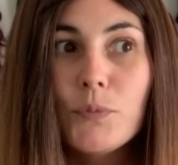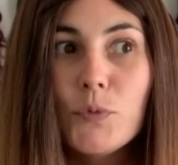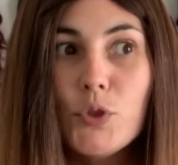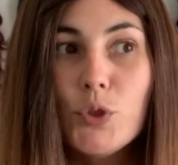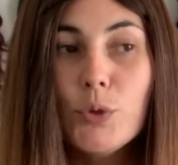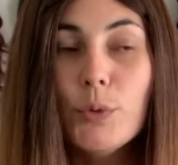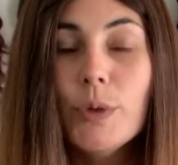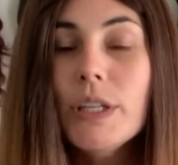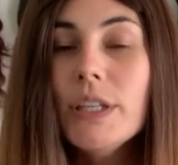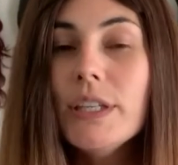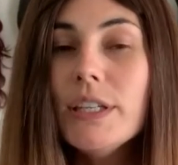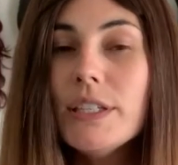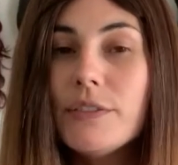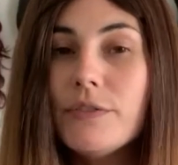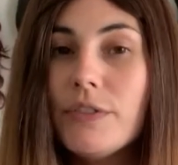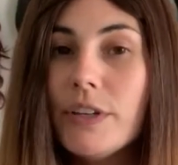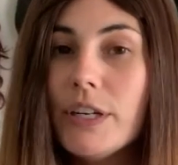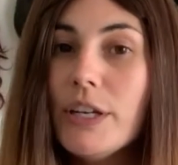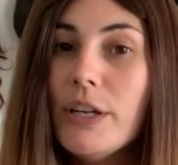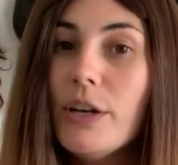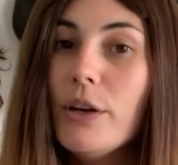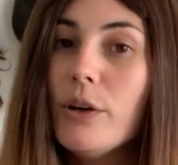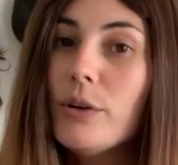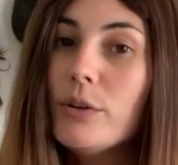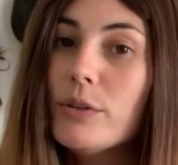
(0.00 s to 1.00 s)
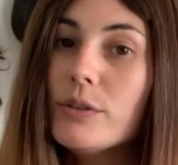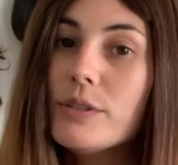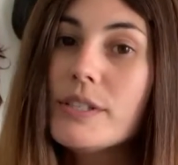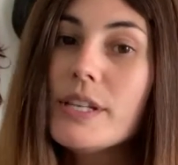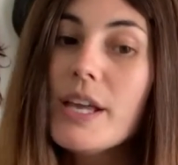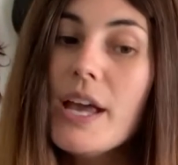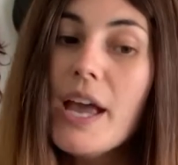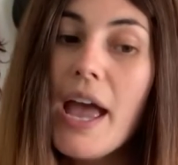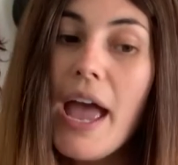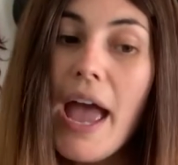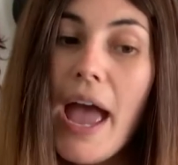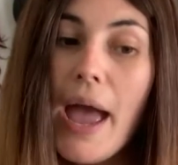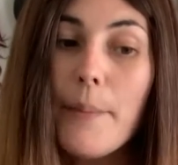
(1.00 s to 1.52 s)
Doing these videos
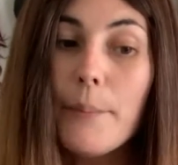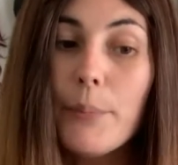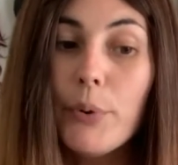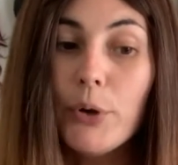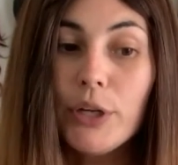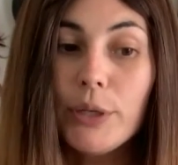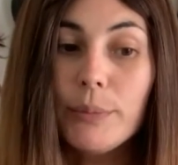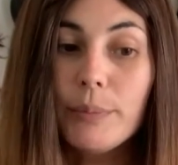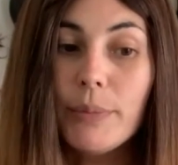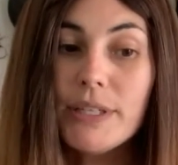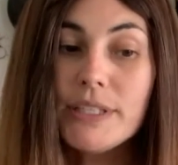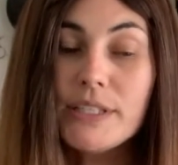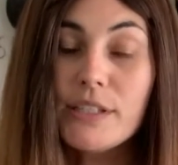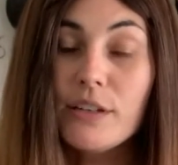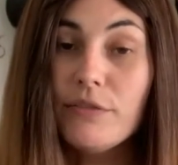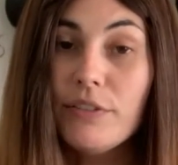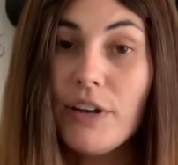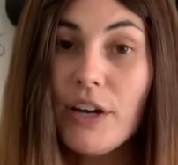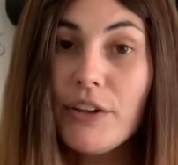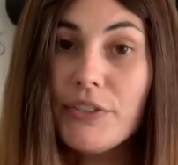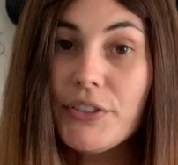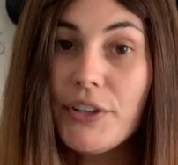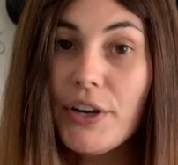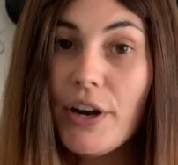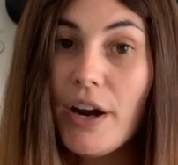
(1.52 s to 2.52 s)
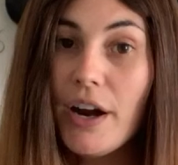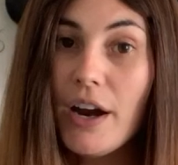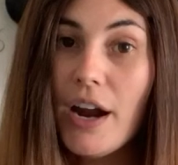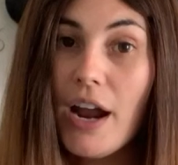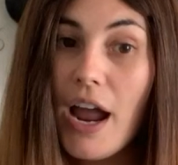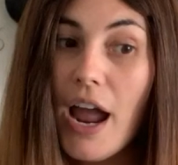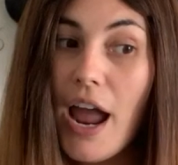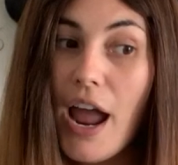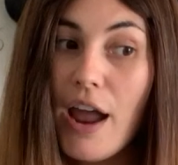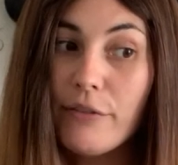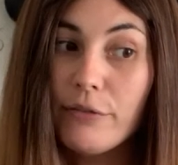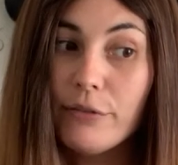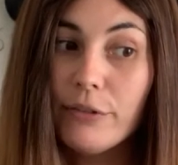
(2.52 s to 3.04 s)
and putting myself out there
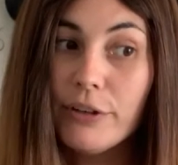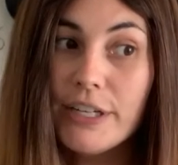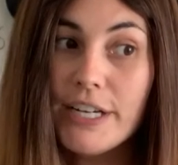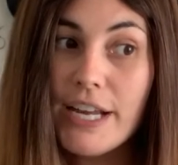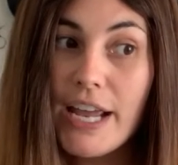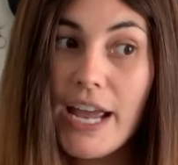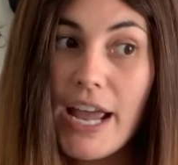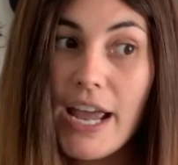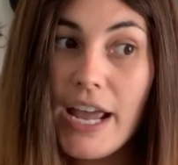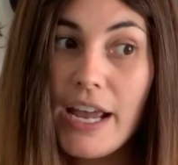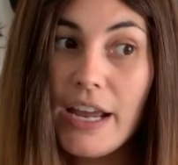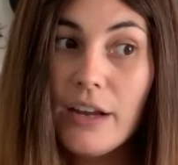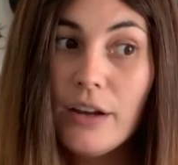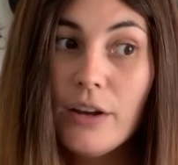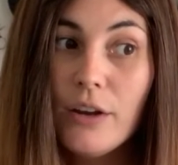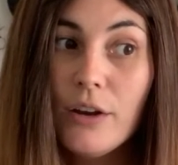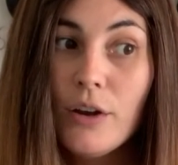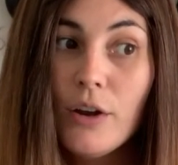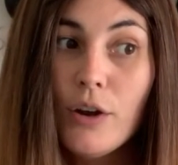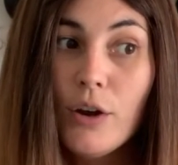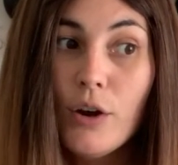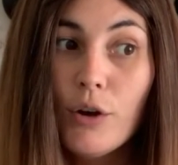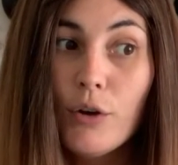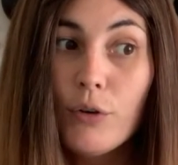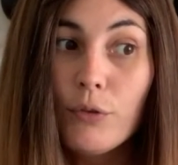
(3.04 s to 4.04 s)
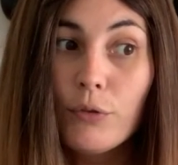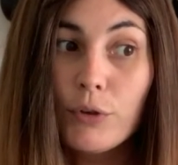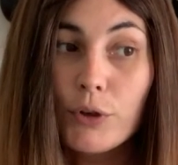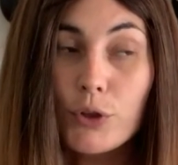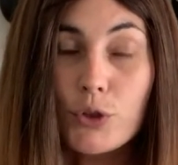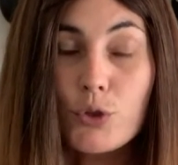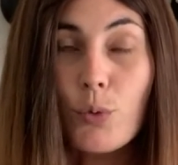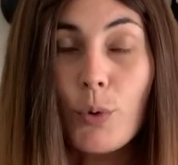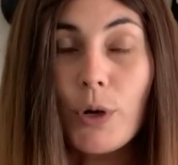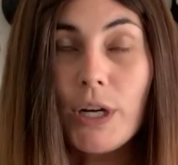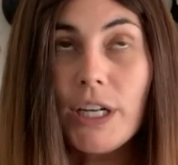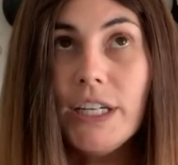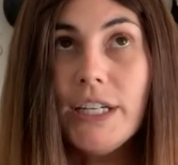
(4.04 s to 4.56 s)
every day for
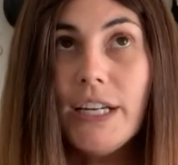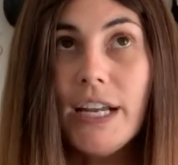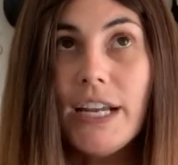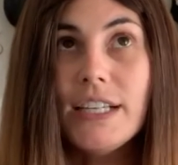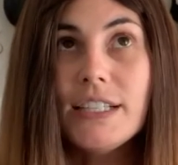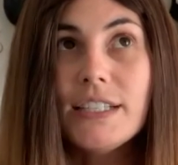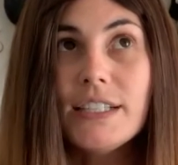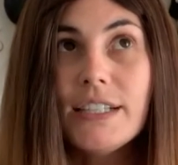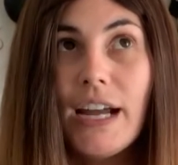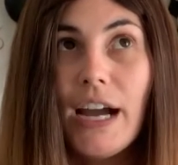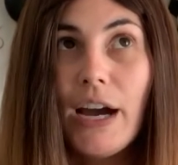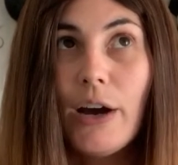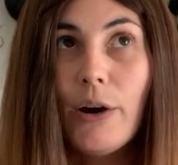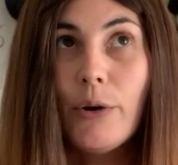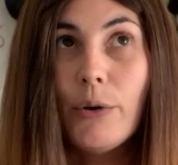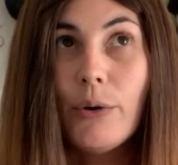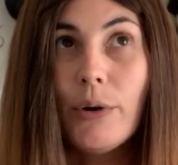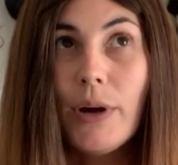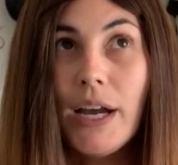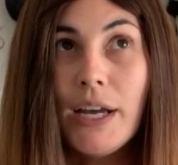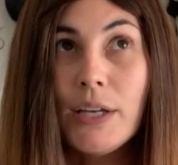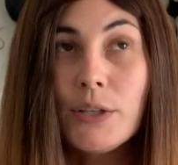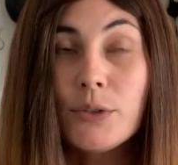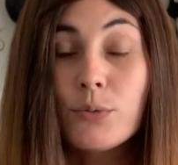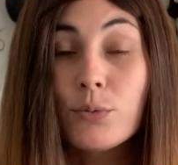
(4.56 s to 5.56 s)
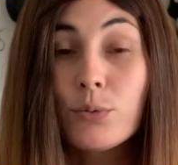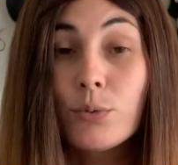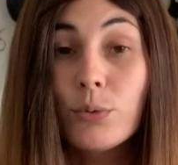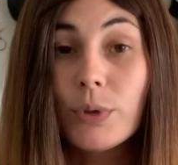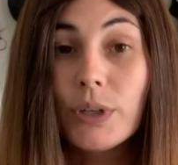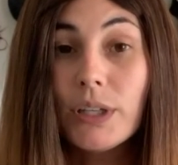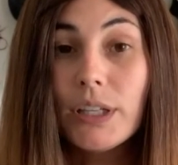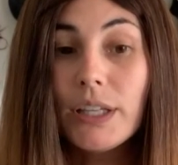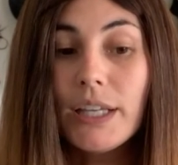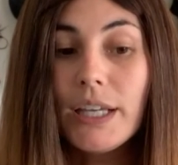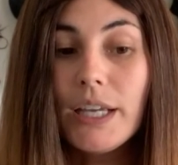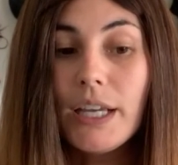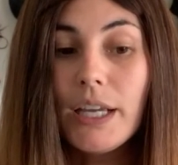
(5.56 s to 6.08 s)
20 days now has
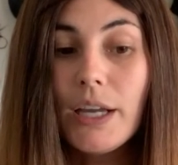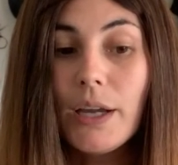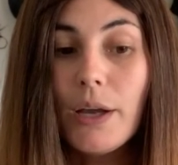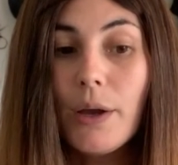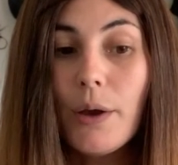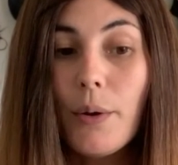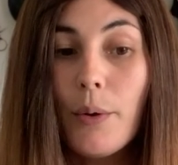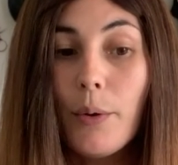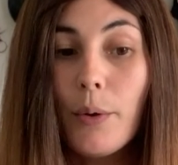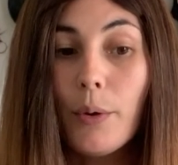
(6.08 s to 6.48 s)
really